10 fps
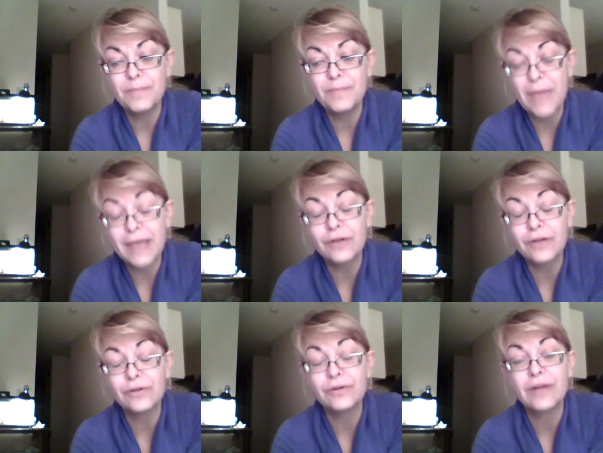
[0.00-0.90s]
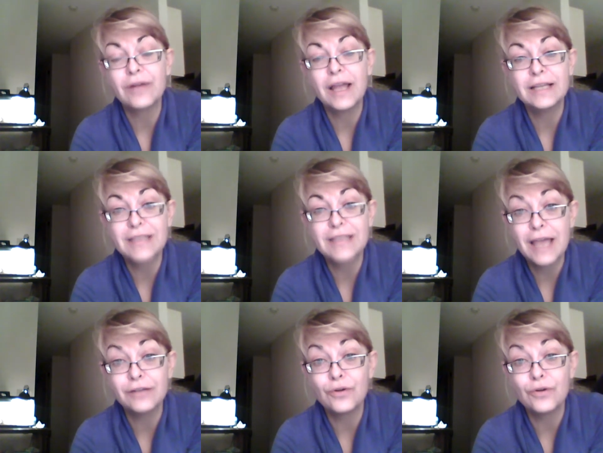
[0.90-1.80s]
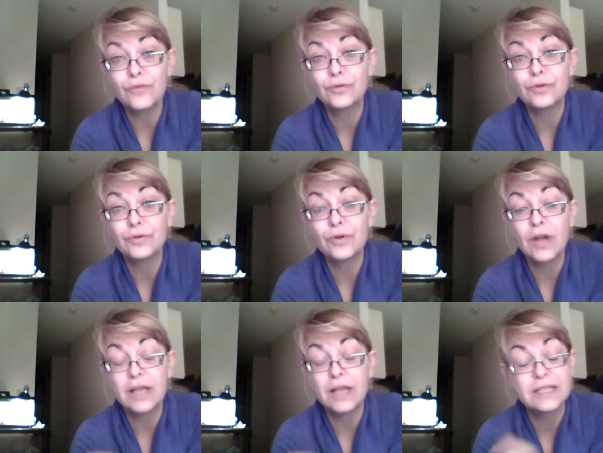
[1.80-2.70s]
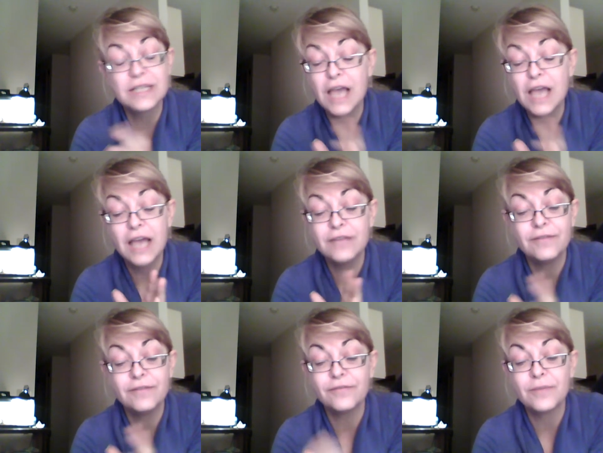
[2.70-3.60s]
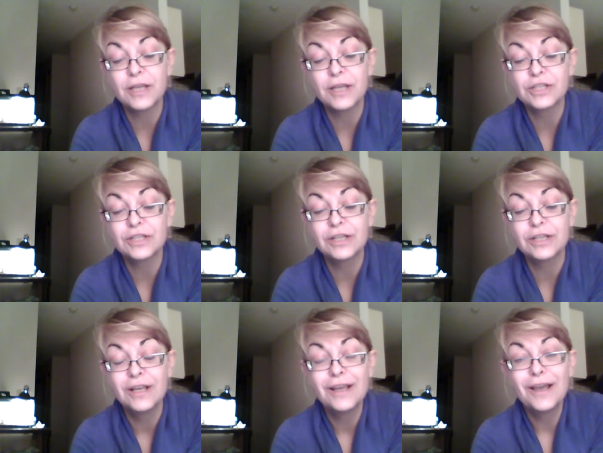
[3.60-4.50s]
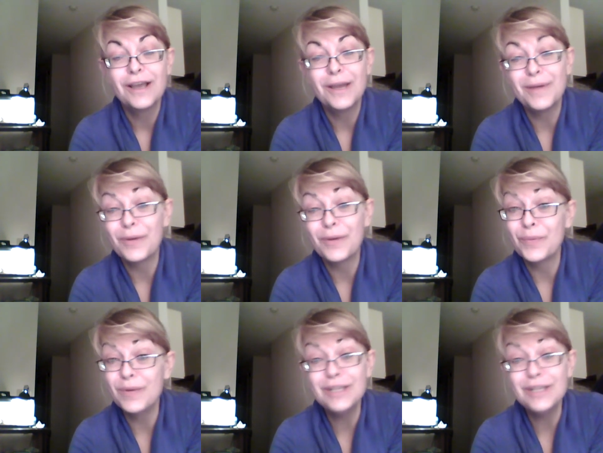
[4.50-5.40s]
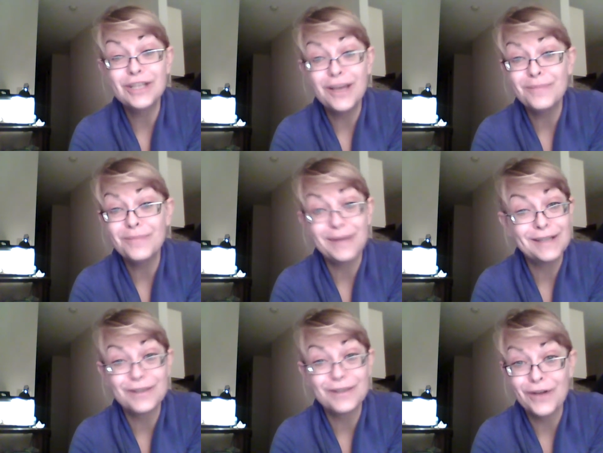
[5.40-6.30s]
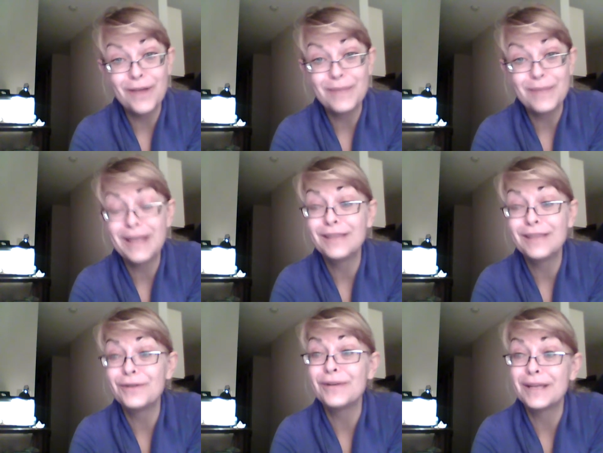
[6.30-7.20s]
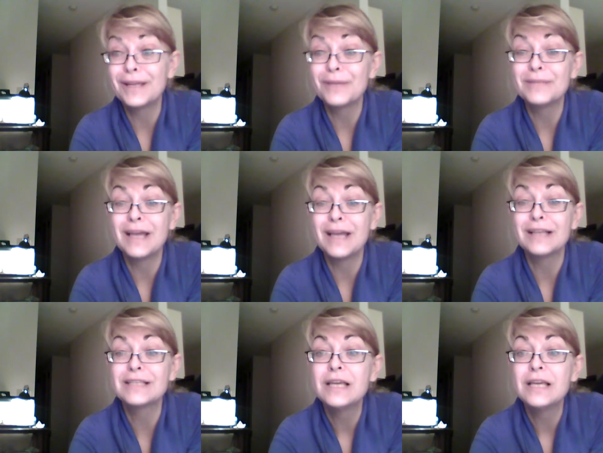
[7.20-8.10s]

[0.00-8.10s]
banker has handed over a ton of information about which companies are not paying their income tax.